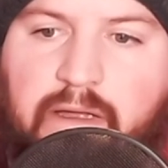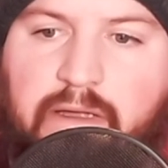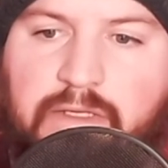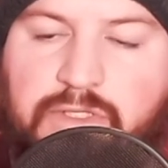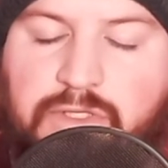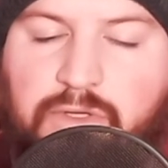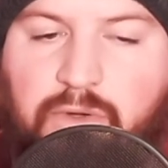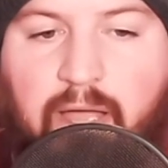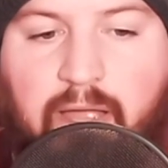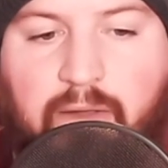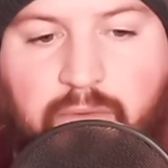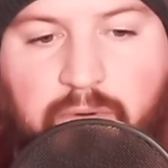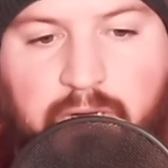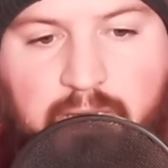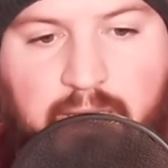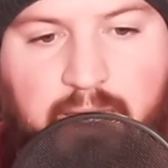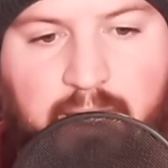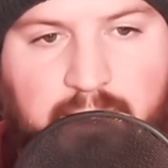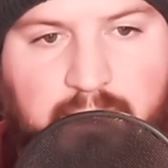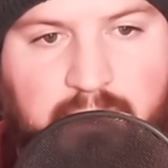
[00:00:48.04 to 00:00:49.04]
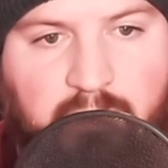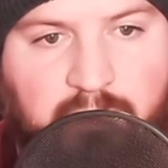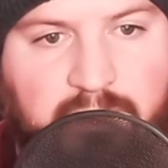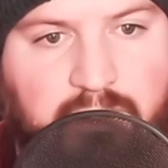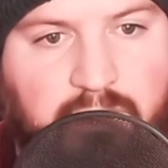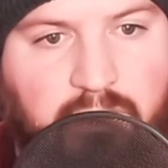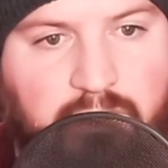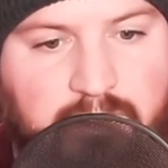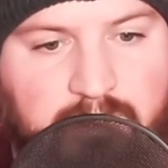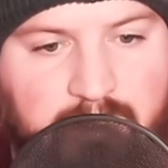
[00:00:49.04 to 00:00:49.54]
So I work at a company
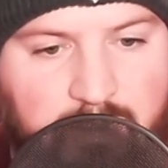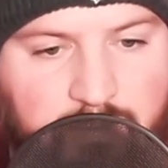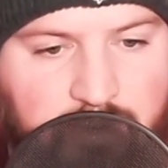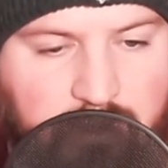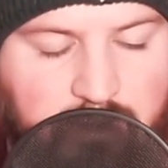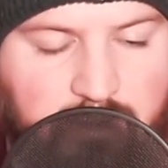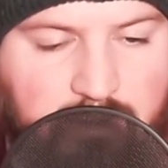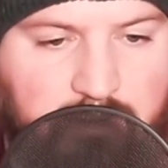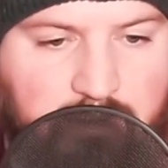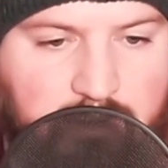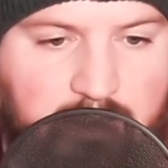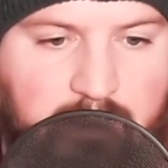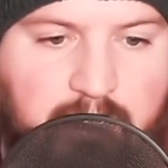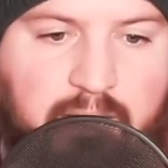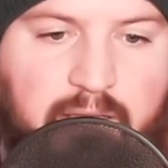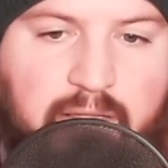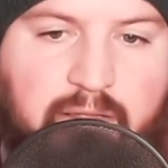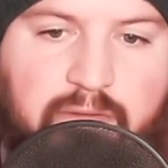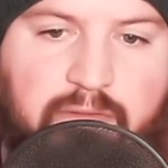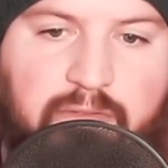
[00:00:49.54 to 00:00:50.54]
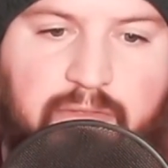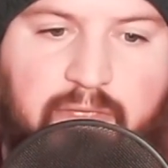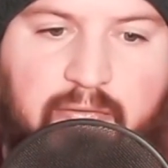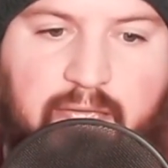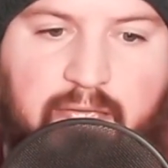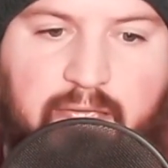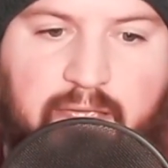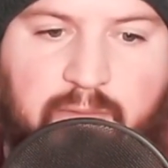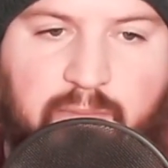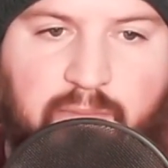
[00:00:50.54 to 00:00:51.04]
called Alembic.
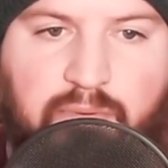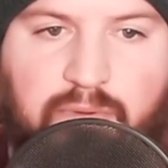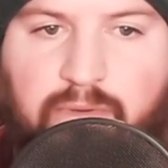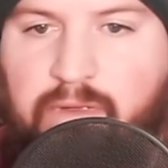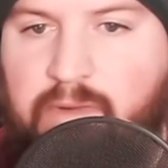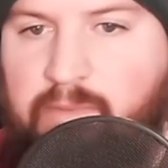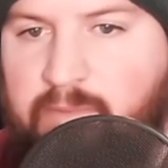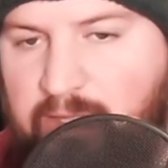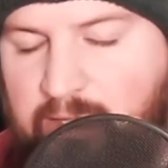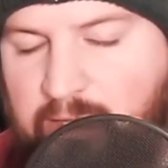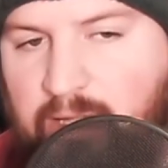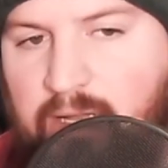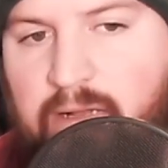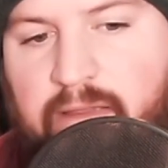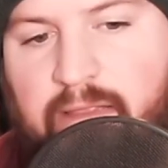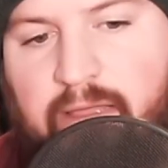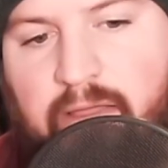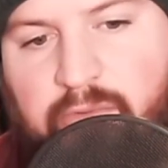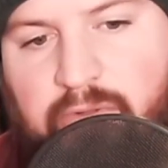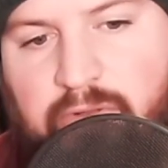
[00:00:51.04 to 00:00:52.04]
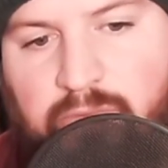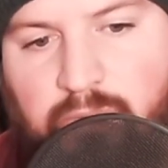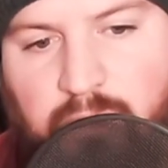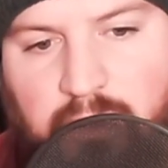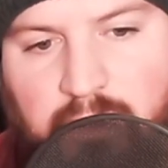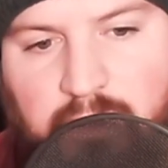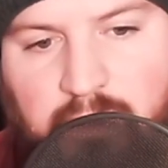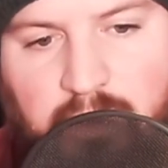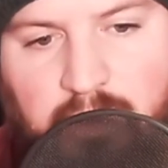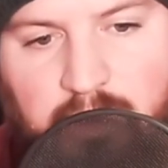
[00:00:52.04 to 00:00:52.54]
They employ me and allow me to
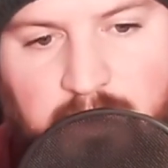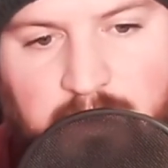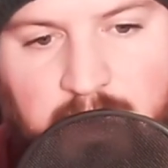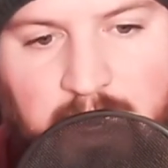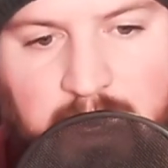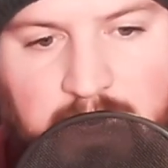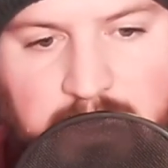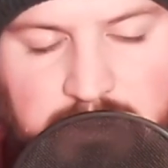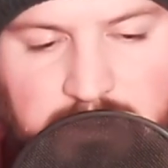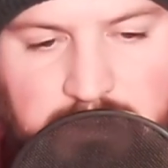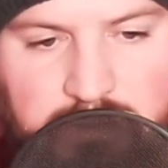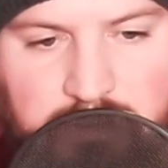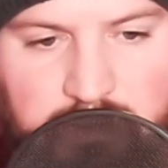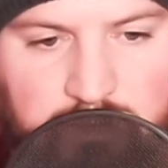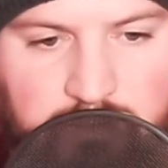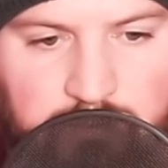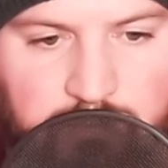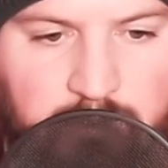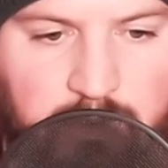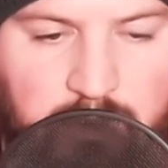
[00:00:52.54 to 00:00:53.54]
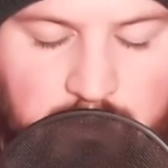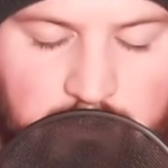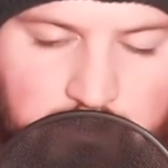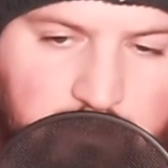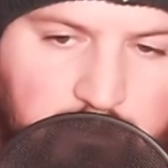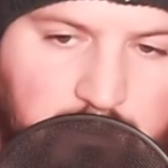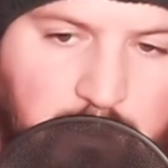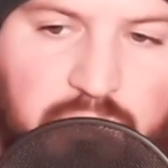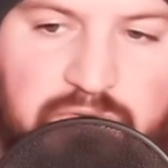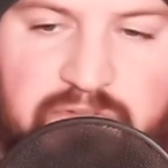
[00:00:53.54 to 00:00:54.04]
work on Ash,
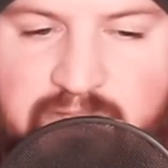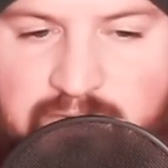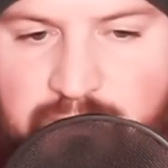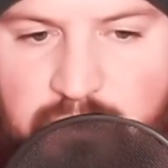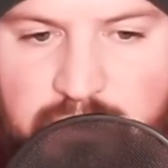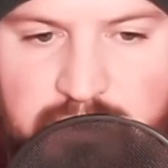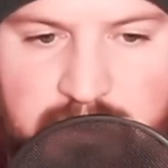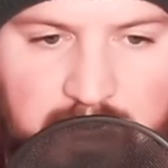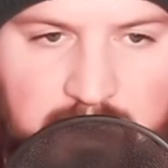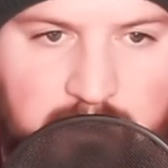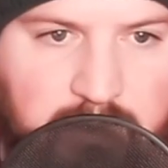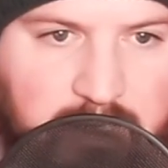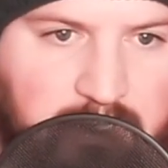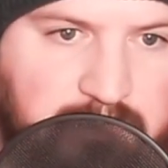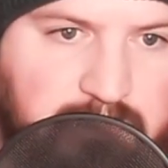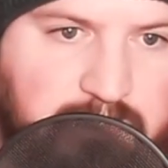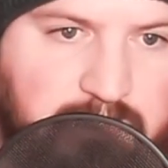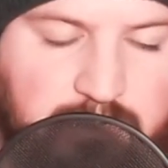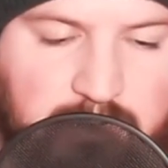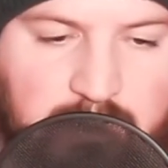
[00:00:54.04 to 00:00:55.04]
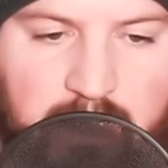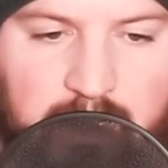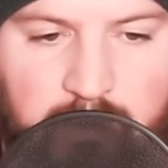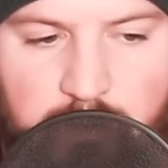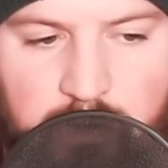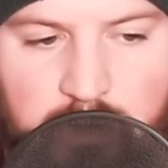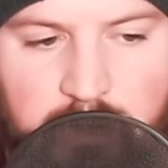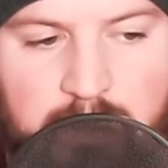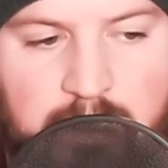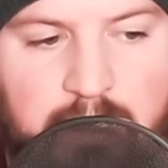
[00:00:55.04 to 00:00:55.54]
mostly full time. I also do client
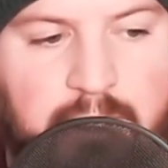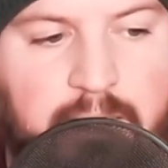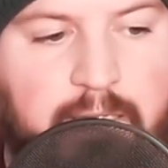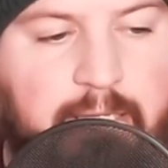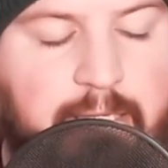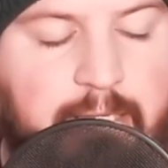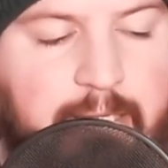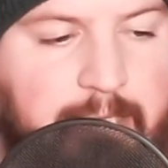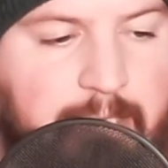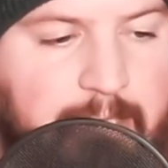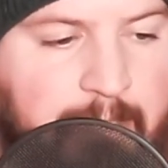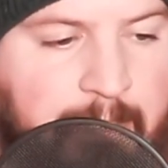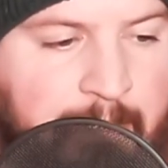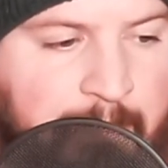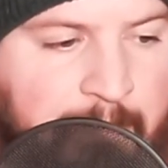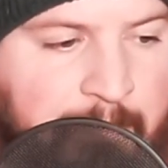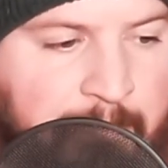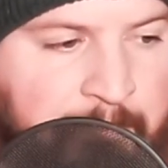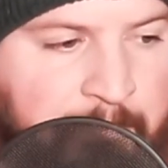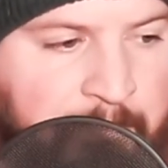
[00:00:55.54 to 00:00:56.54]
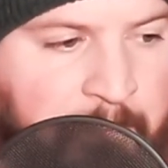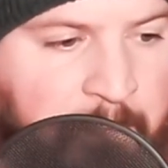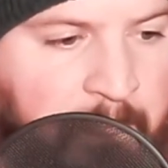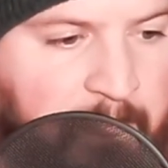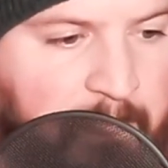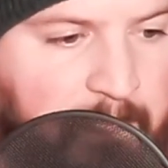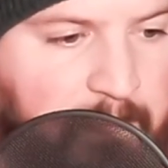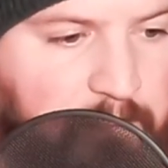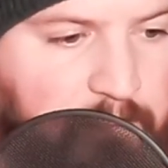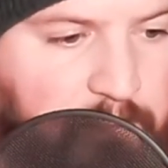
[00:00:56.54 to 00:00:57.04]
work.
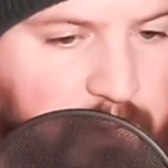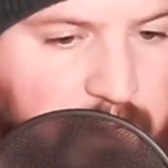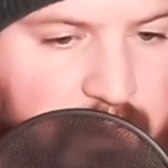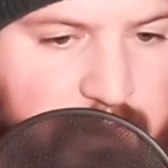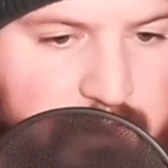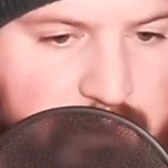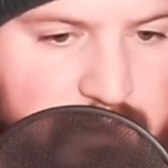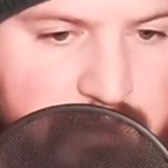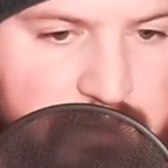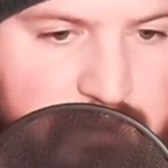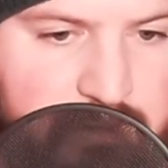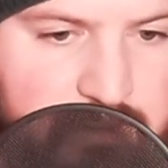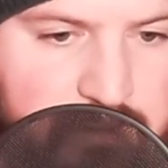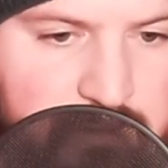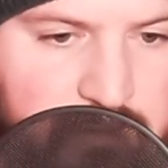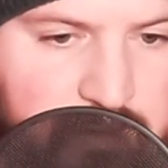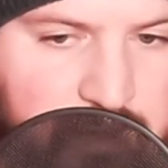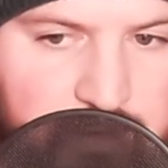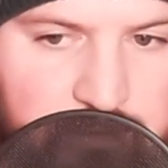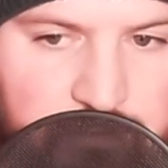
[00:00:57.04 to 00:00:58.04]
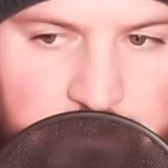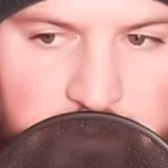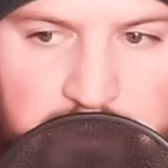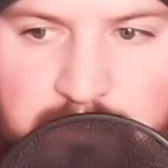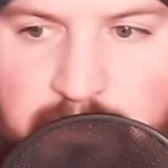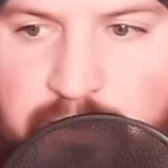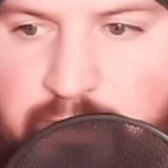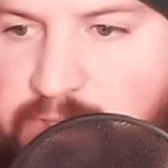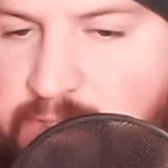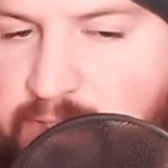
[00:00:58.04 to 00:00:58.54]
But they've
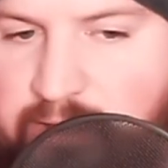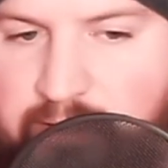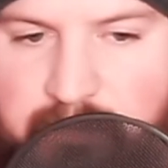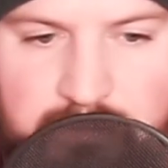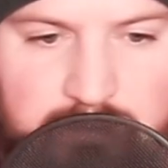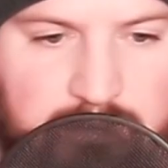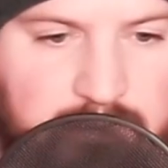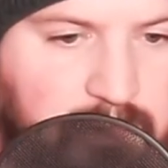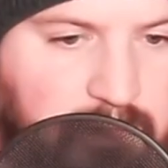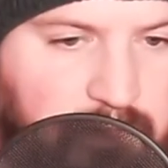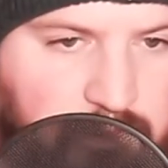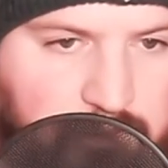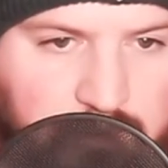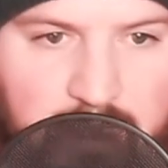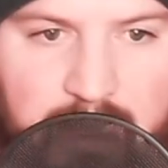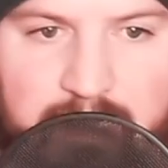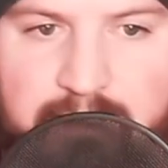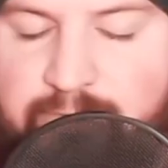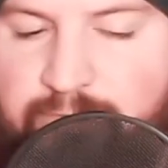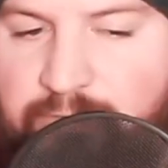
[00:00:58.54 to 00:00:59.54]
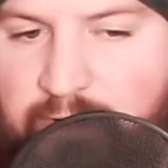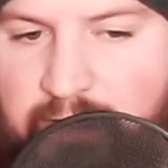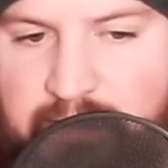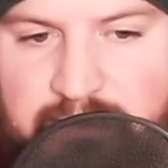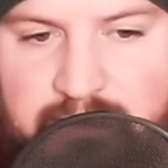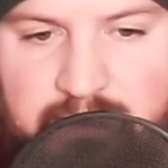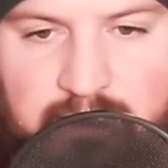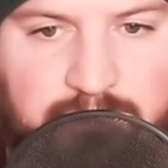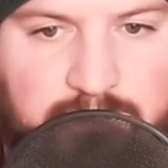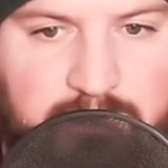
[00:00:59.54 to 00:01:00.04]
been pushing, lots of great
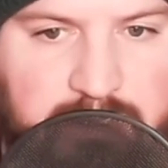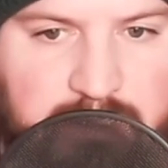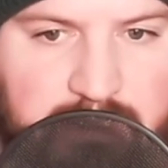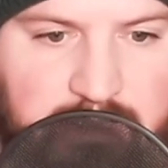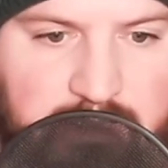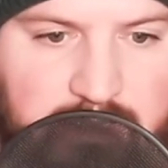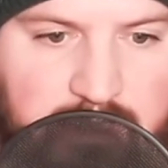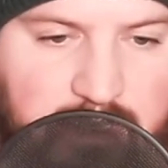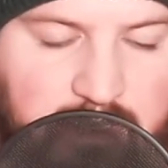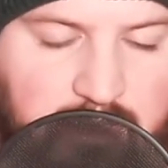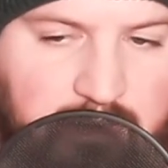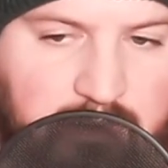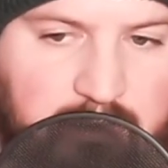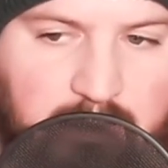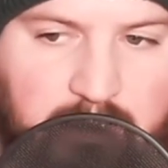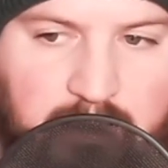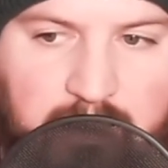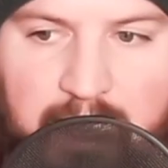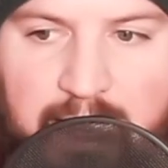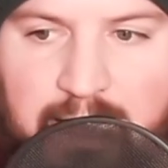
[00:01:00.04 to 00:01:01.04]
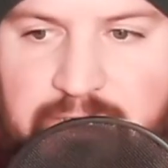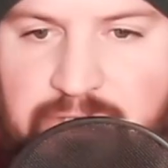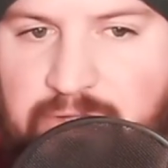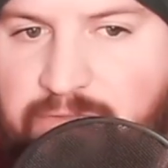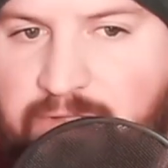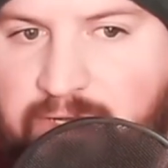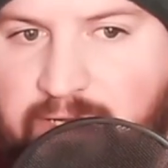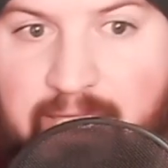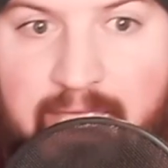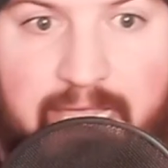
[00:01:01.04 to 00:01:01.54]
stuff recently. Ash
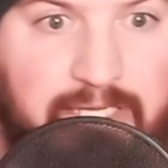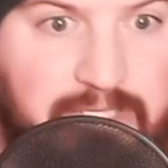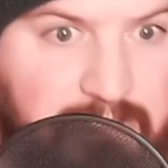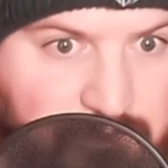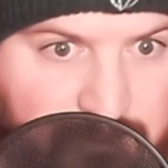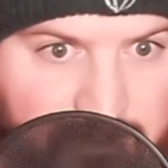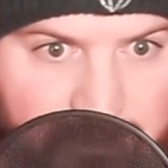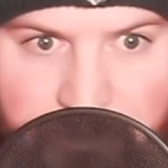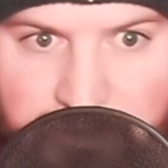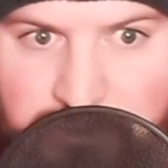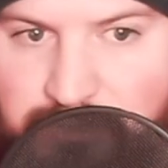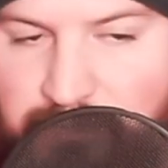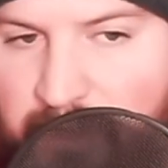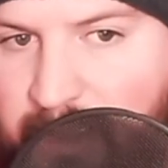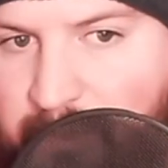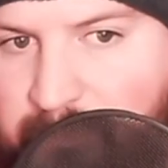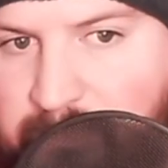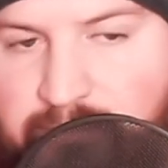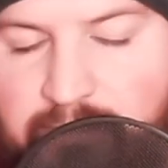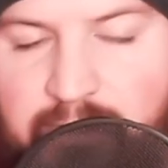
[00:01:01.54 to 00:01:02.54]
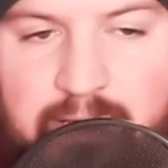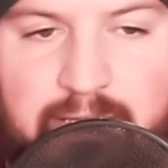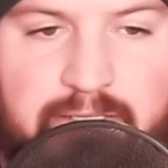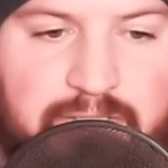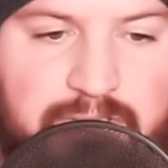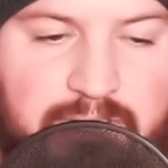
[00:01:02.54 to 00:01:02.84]
authentication was just dropped, right?